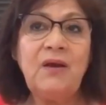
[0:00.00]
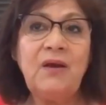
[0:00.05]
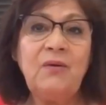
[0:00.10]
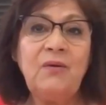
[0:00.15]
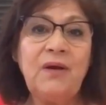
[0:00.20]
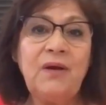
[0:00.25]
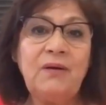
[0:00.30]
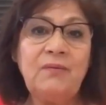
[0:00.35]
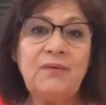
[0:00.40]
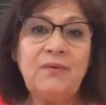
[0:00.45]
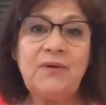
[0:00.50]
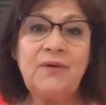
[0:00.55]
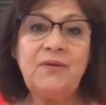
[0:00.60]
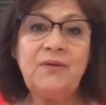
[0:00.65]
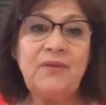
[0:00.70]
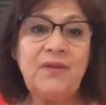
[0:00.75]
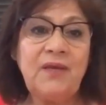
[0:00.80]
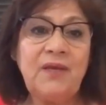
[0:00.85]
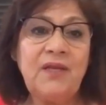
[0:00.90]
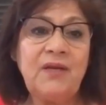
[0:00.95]
what are you
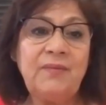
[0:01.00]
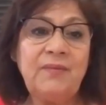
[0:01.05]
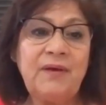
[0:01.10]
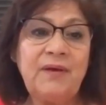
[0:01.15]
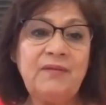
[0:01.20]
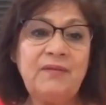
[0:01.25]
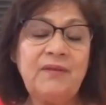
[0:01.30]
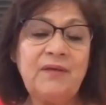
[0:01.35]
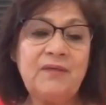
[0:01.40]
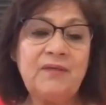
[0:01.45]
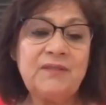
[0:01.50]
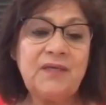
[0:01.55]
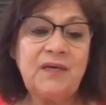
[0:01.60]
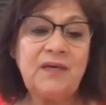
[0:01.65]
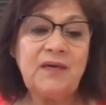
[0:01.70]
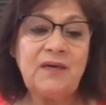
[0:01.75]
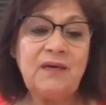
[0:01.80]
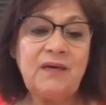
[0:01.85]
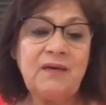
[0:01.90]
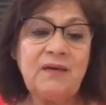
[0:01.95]
thinking about this?
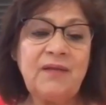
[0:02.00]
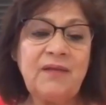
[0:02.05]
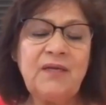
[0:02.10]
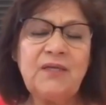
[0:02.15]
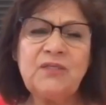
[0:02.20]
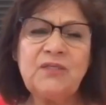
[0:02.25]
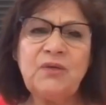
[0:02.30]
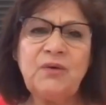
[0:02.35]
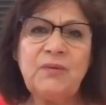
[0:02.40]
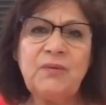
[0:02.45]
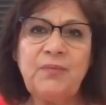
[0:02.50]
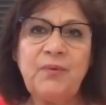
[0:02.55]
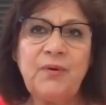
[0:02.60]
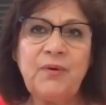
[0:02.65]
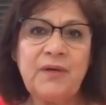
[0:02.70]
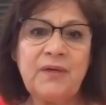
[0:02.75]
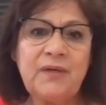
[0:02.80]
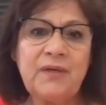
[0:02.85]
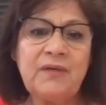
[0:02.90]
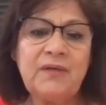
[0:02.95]
That is so
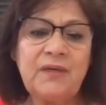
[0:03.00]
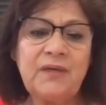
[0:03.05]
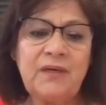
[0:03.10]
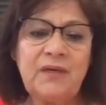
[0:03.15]
important.